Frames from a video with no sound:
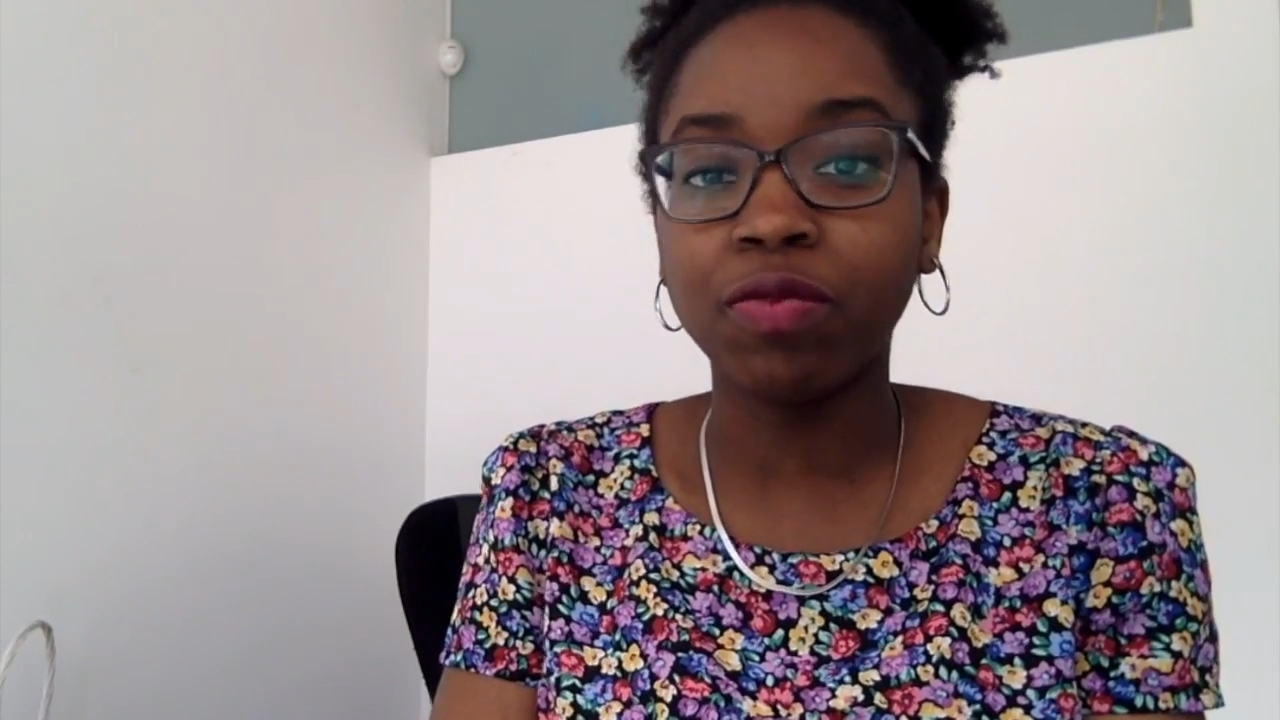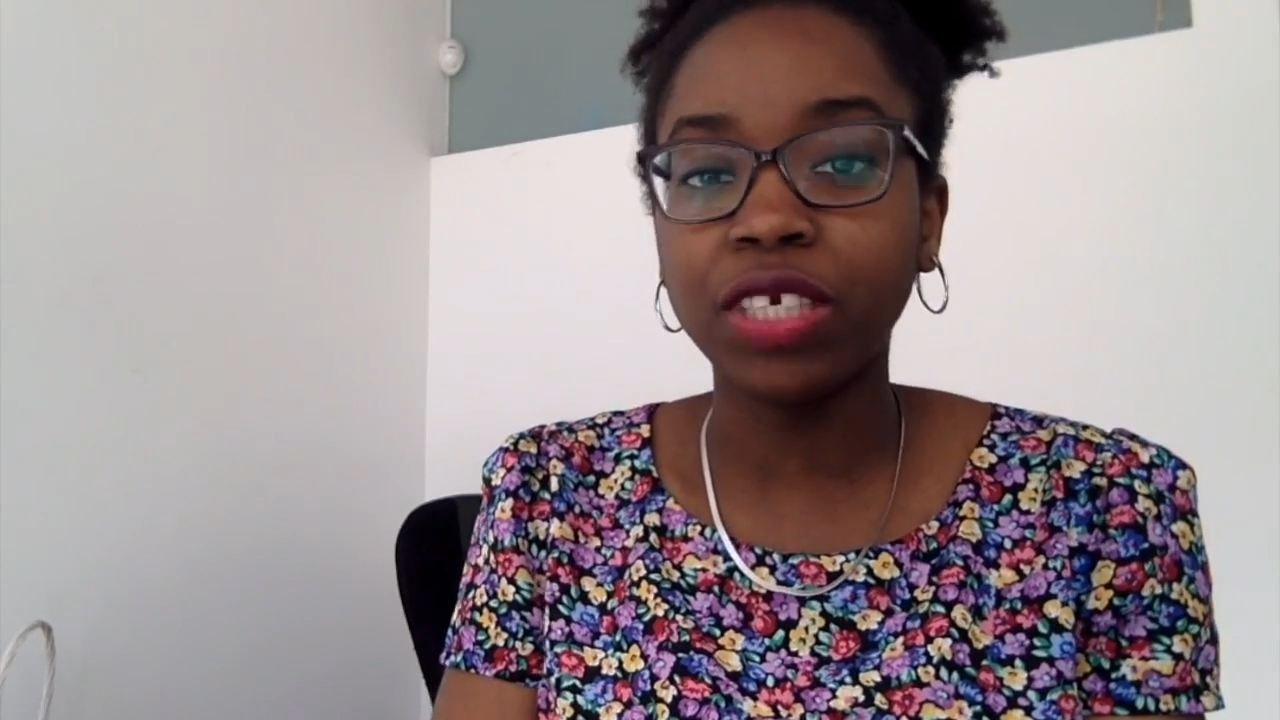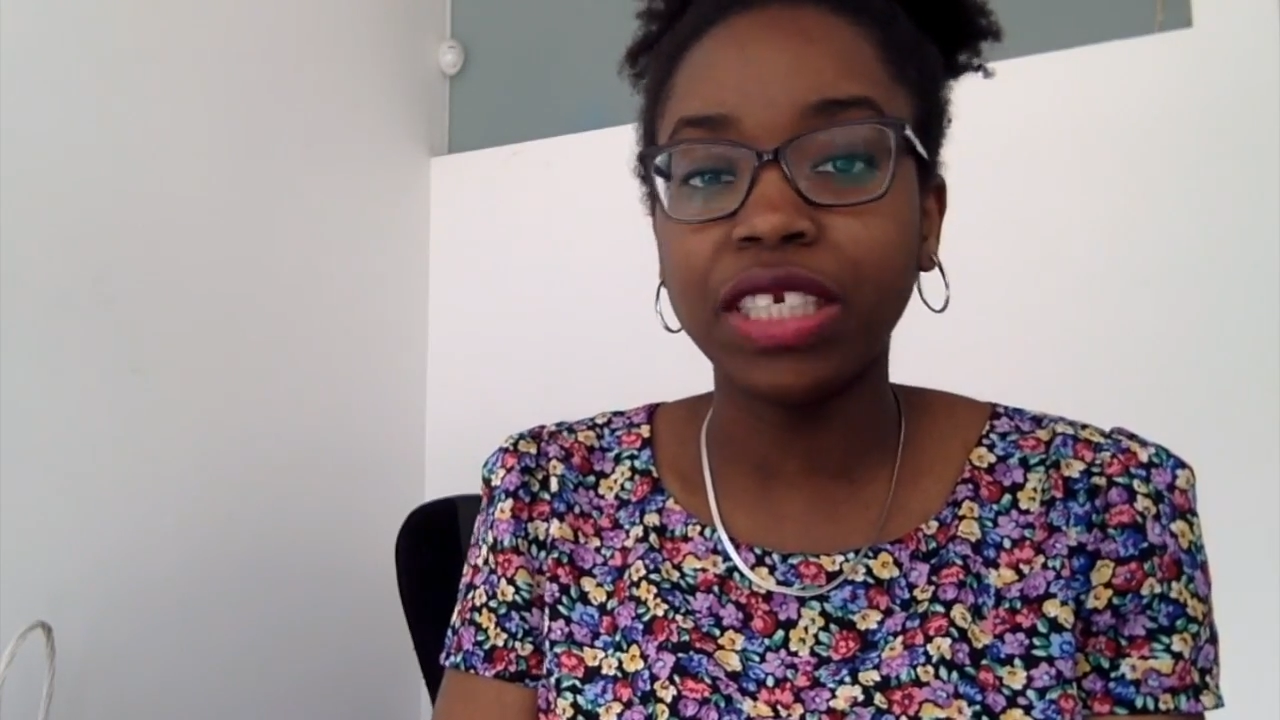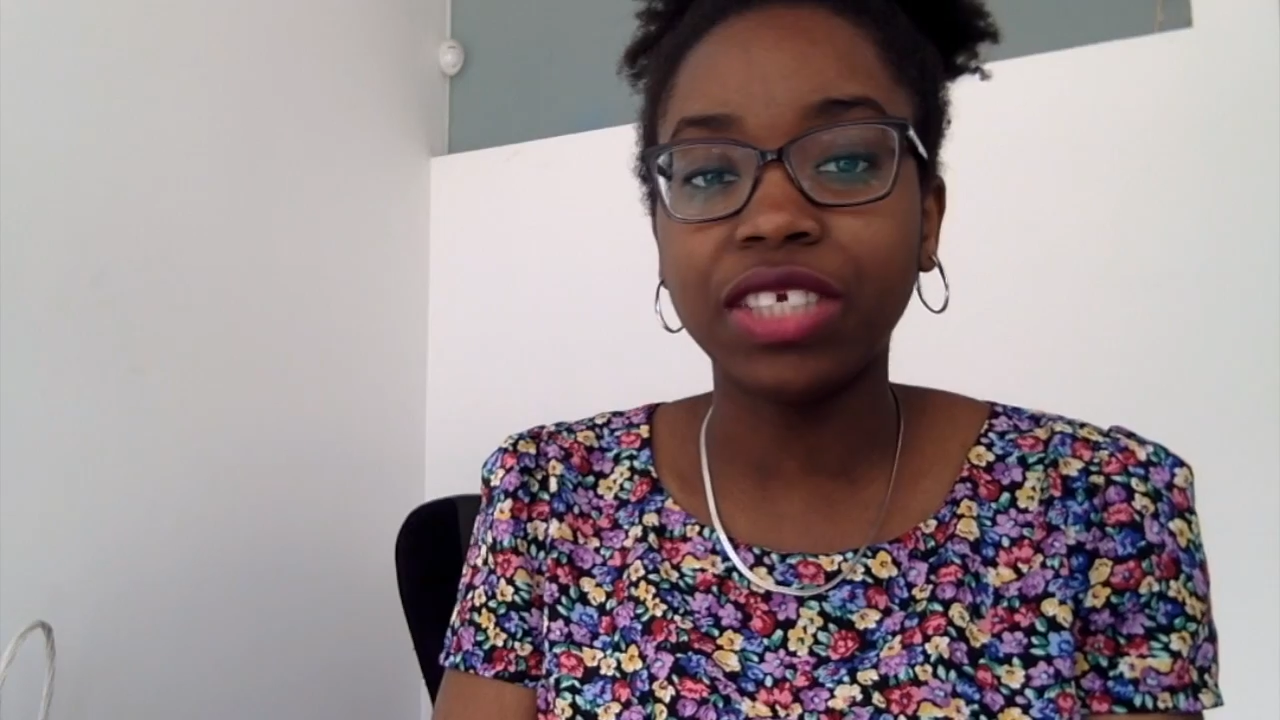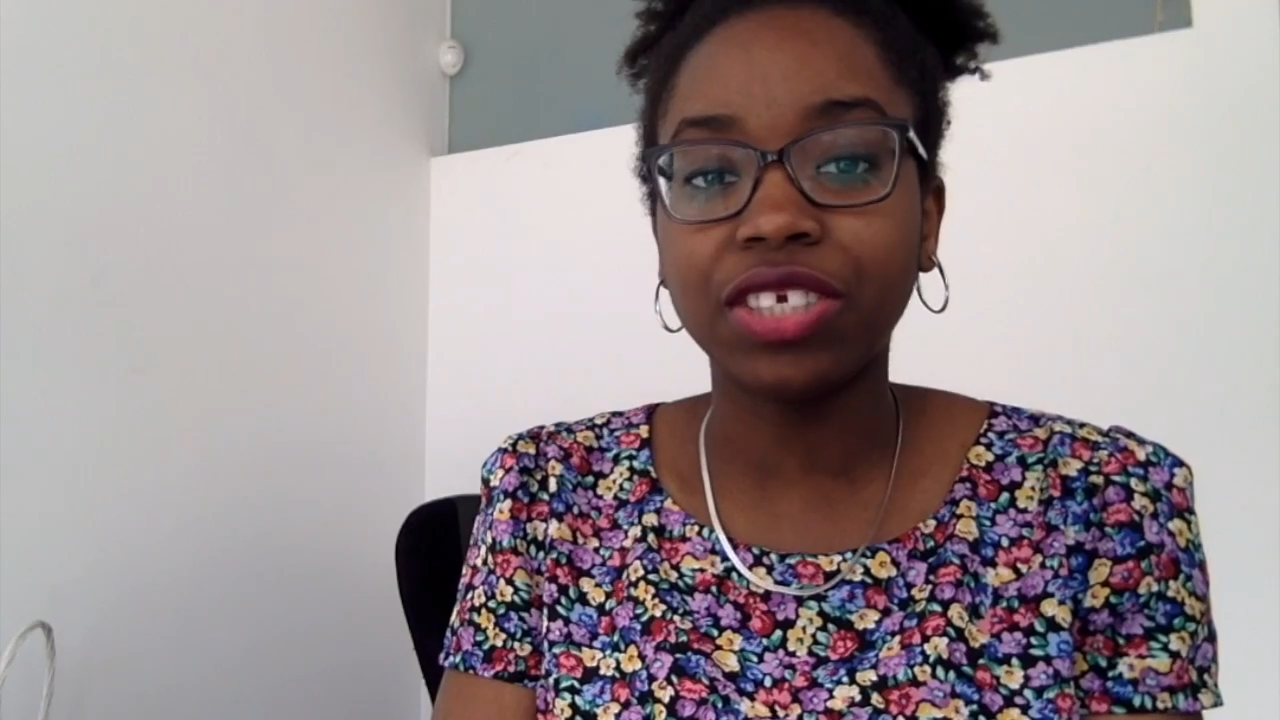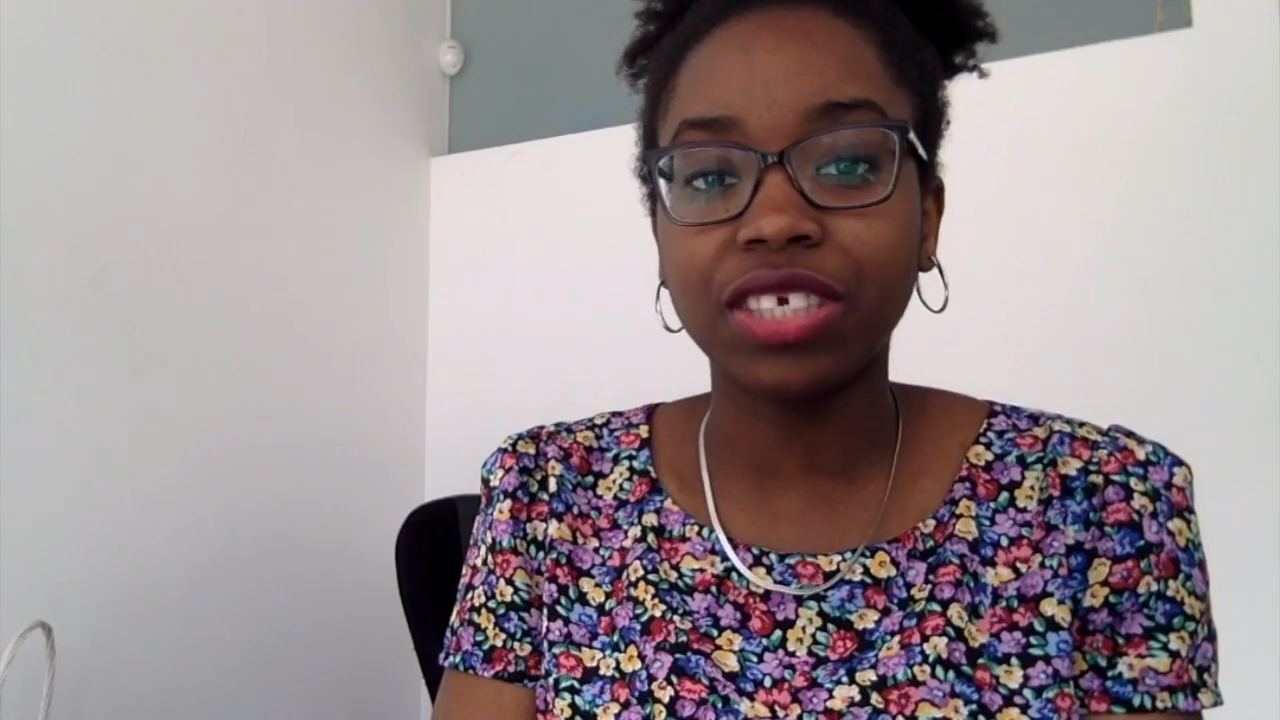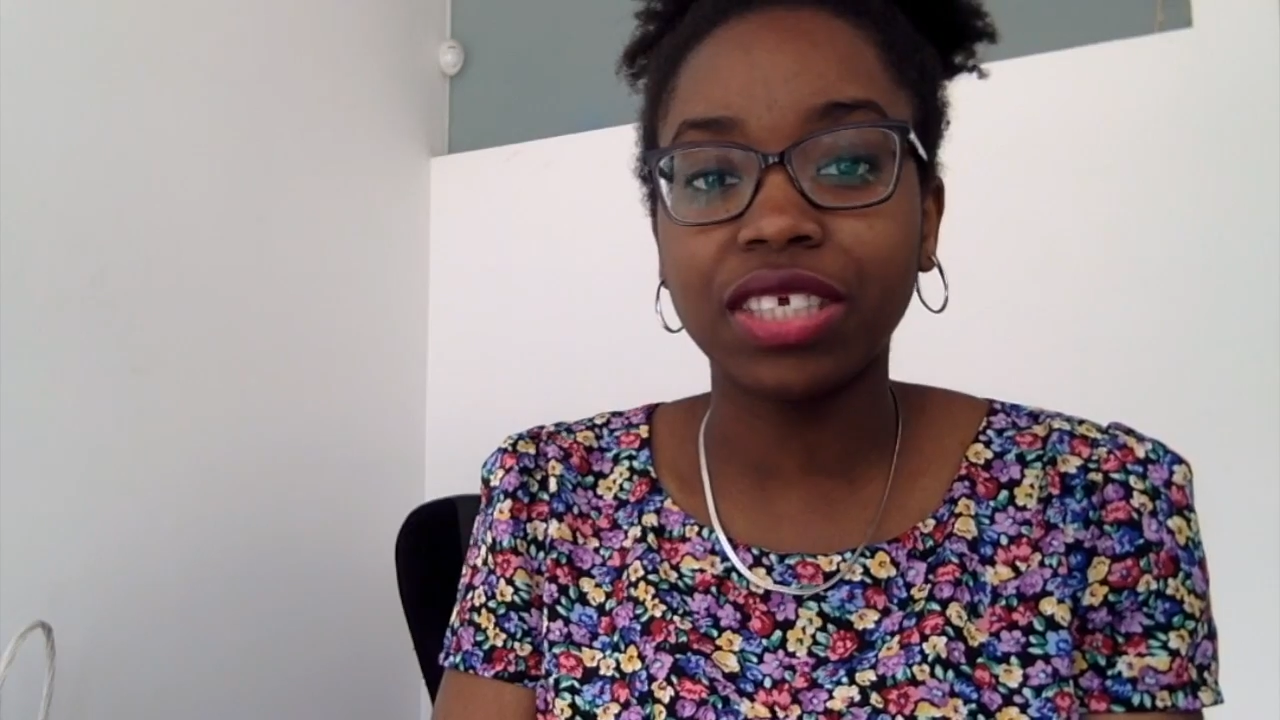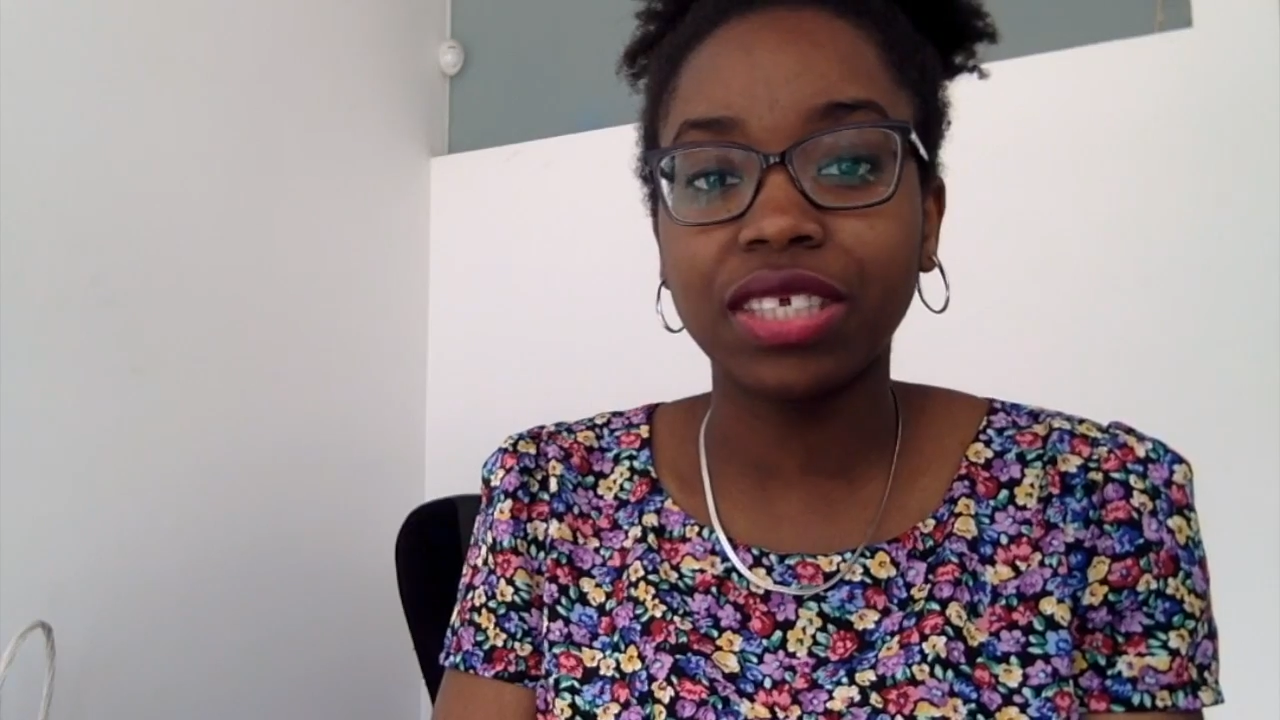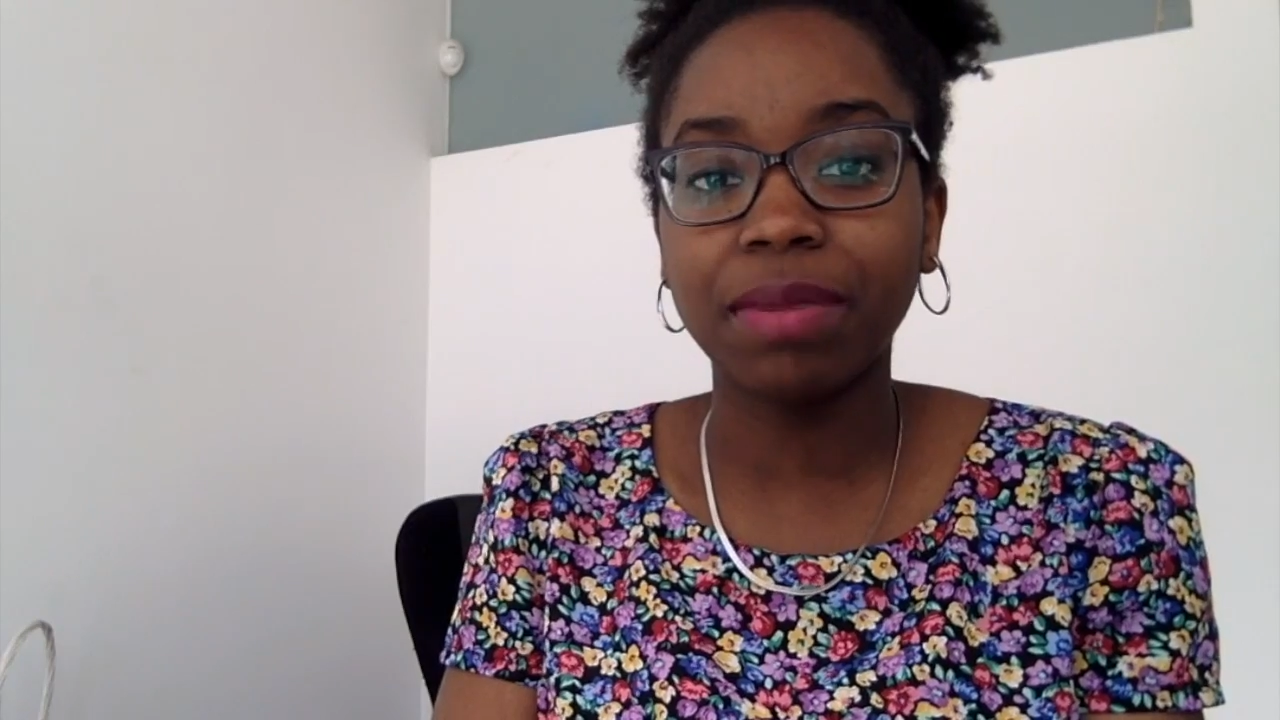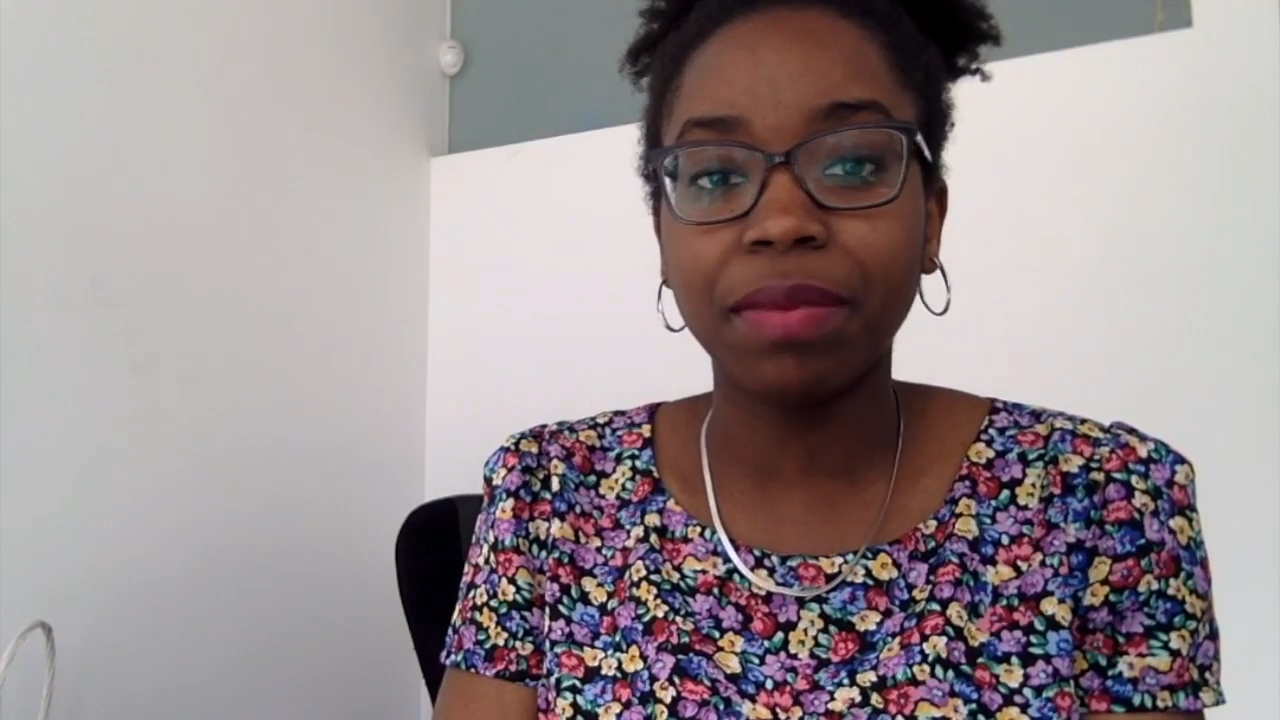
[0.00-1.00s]
reading
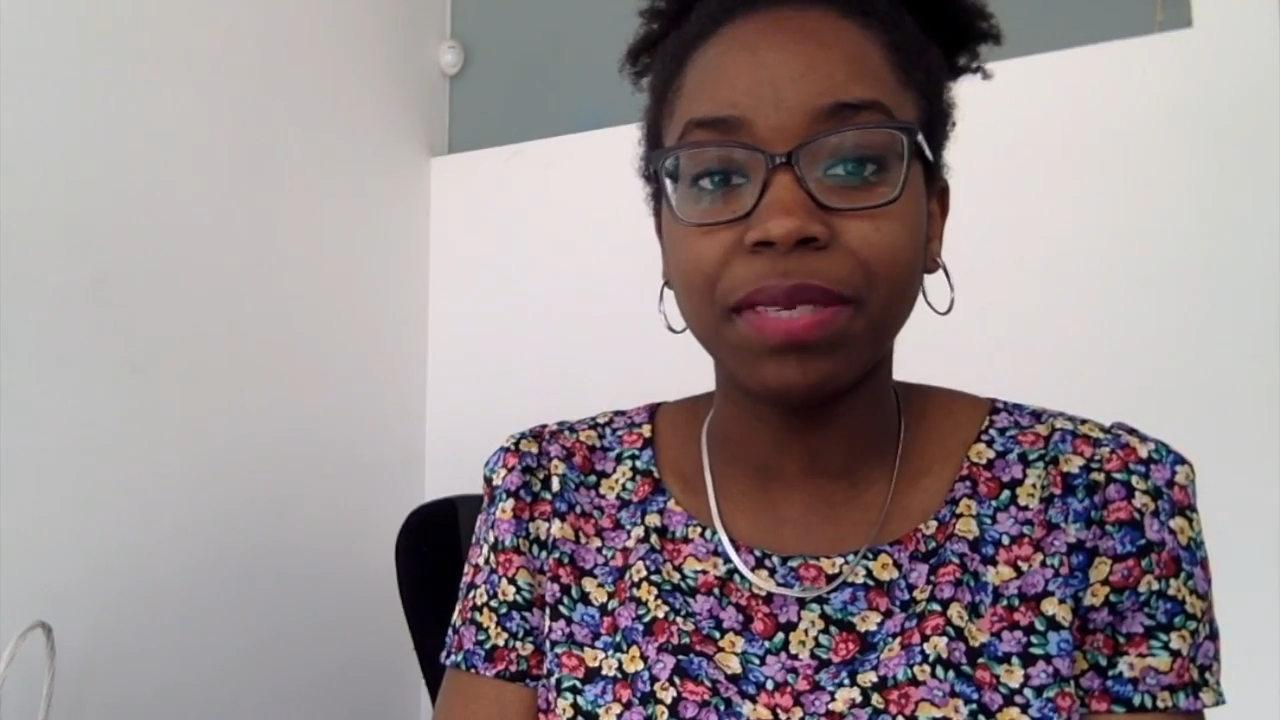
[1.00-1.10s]
just maybe